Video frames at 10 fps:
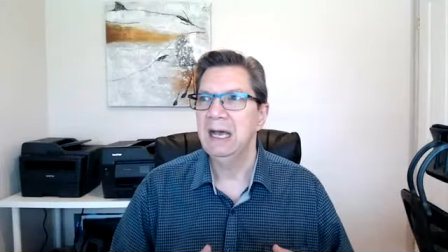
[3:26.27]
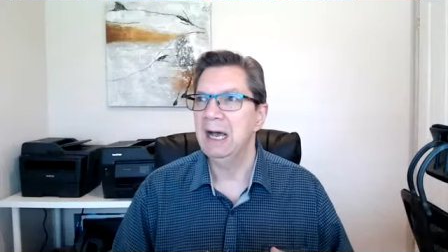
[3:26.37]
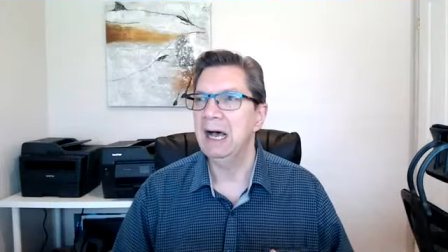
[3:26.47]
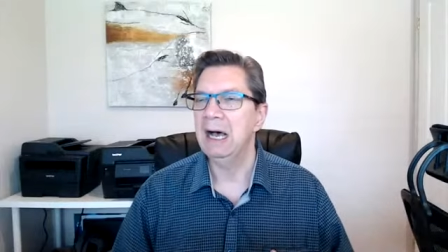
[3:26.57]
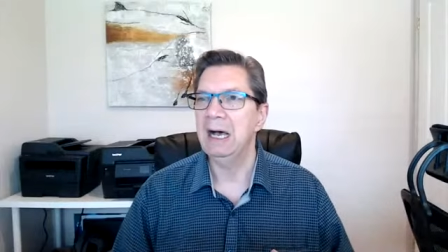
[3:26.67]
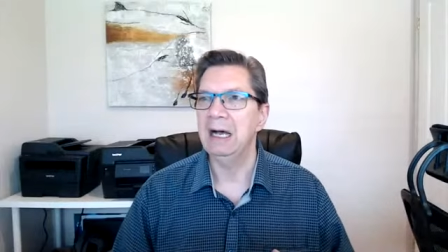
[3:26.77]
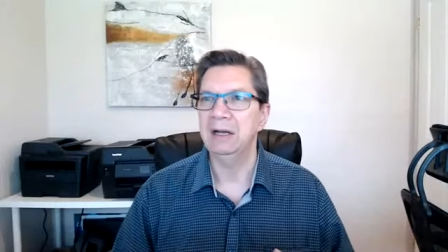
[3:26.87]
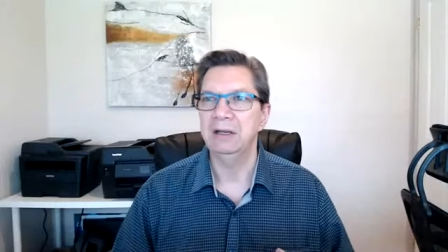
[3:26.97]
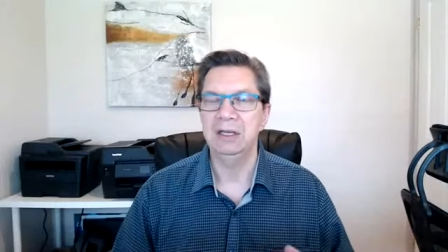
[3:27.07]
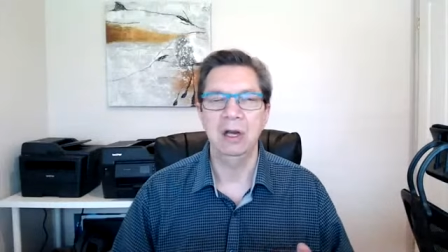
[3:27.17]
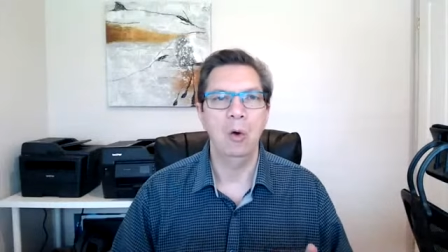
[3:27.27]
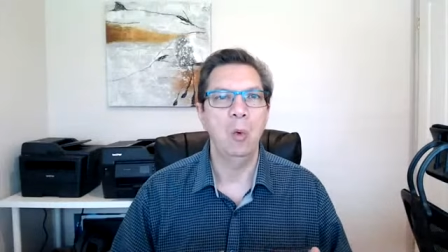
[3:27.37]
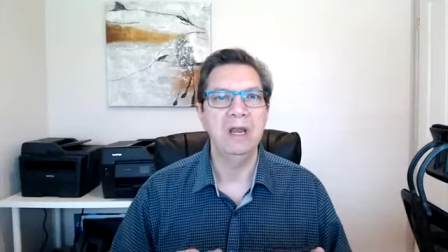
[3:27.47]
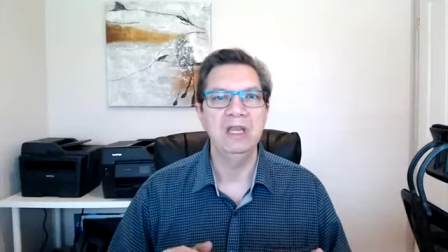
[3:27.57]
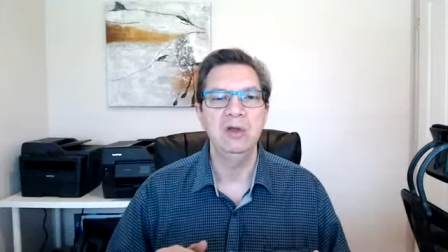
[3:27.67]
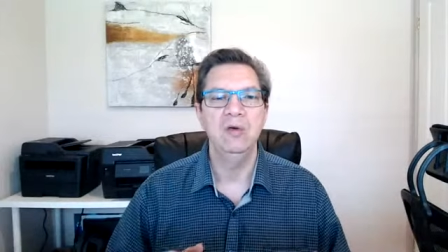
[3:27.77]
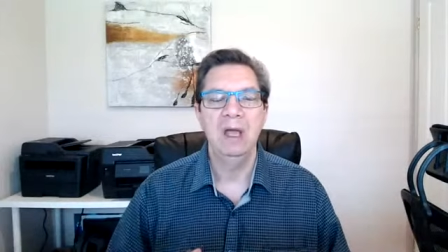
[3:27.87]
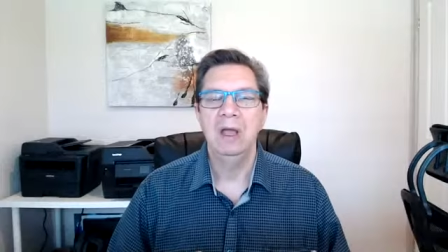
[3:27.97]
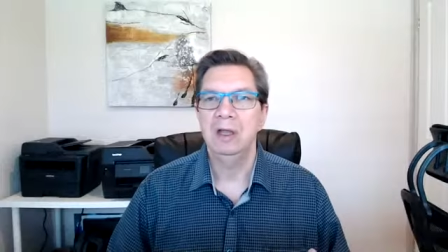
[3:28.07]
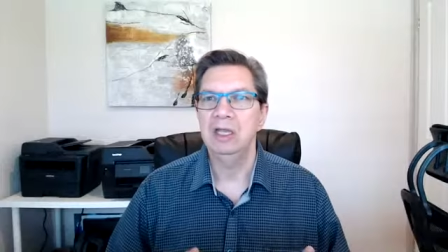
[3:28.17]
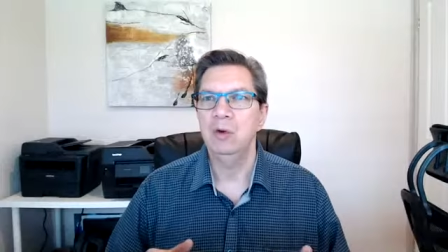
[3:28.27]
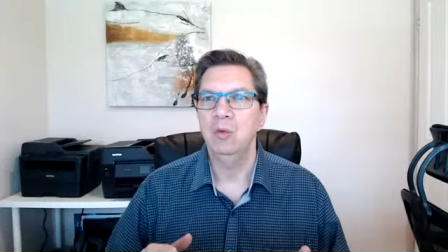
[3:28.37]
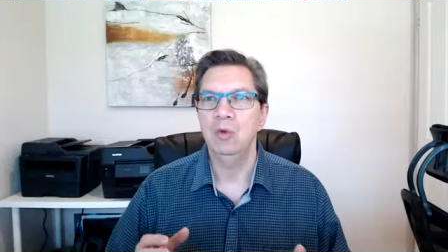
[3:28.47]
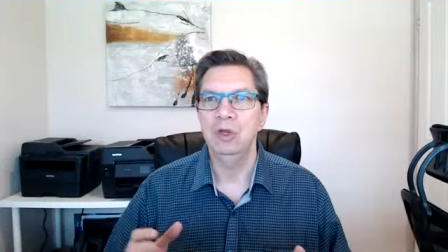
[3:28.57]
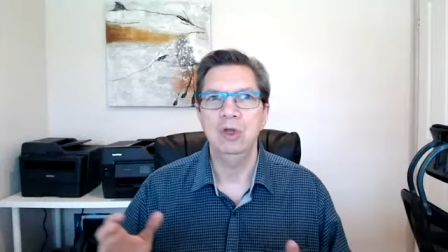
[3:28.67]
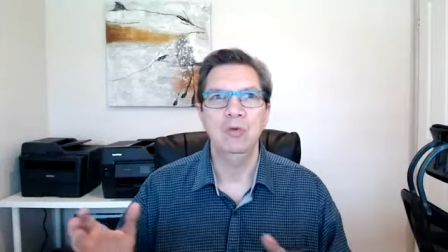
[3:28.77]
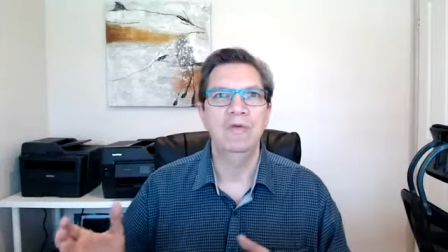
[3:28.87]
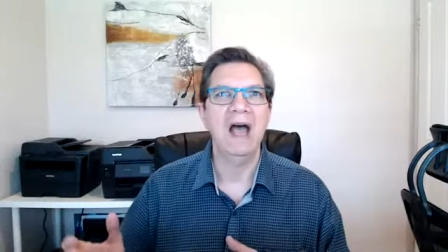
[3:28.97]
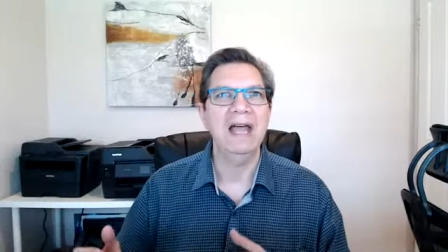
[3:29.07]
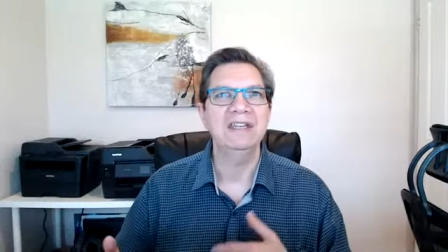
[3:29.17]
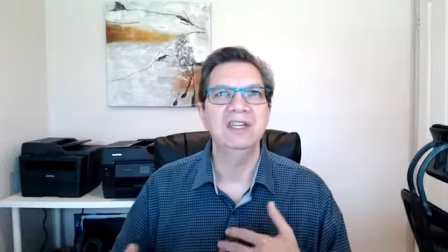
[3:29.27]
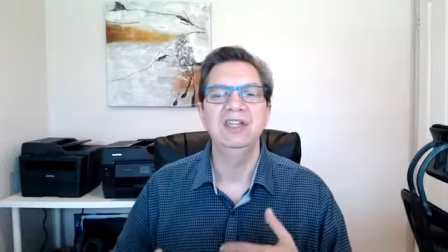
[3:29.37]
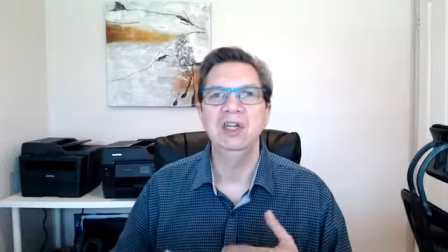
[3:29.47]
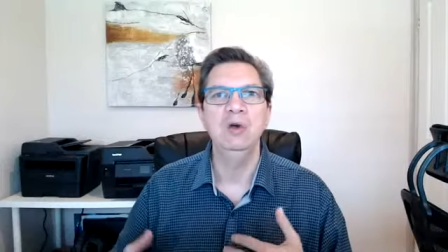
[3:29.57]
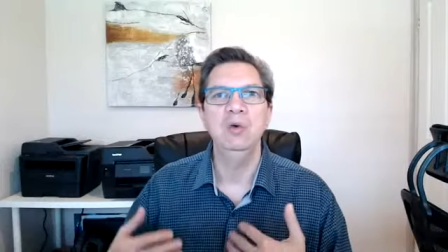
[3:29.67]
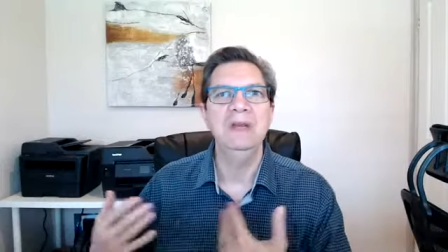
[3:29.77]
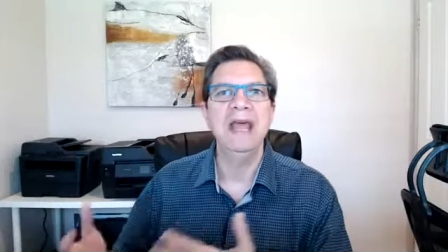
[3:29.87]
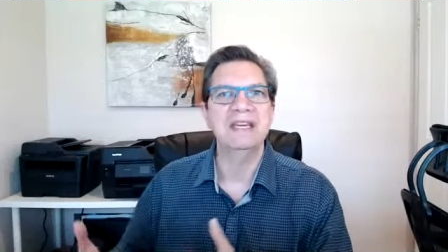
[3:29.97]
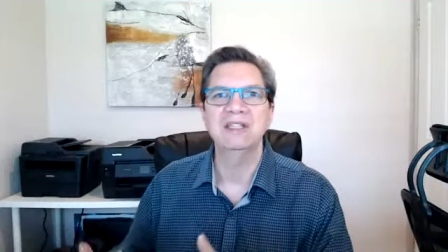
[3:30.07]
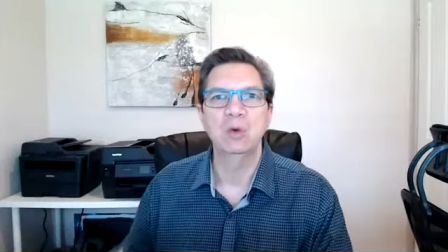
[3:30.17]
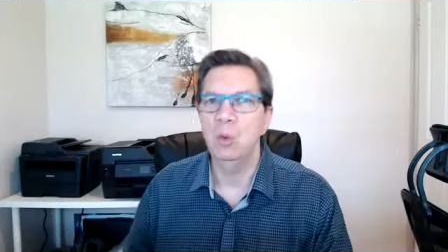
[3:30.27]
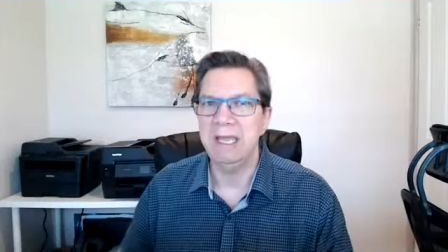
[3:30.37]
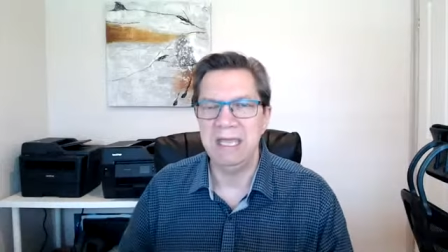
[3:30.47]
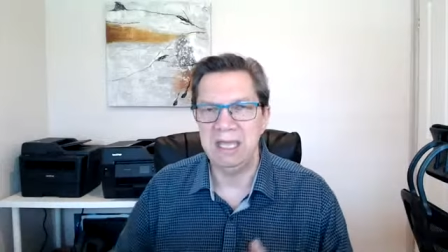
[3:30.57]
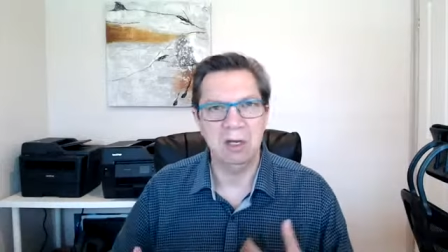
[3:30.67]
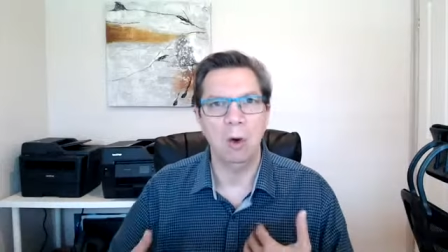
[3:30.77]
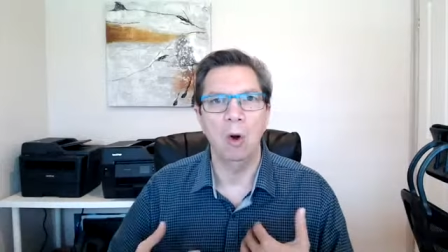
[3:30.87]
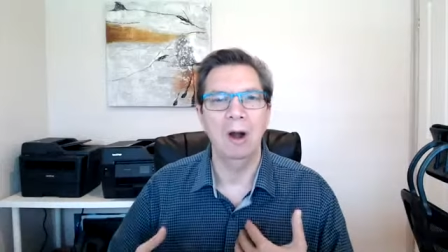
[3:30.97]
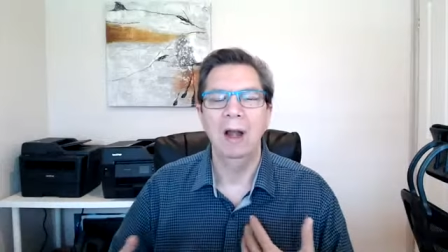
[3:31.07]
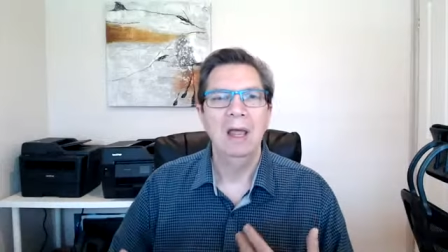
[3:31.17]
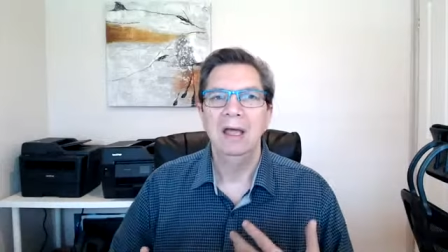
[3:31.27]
uh, you know what you you you've got to do next week or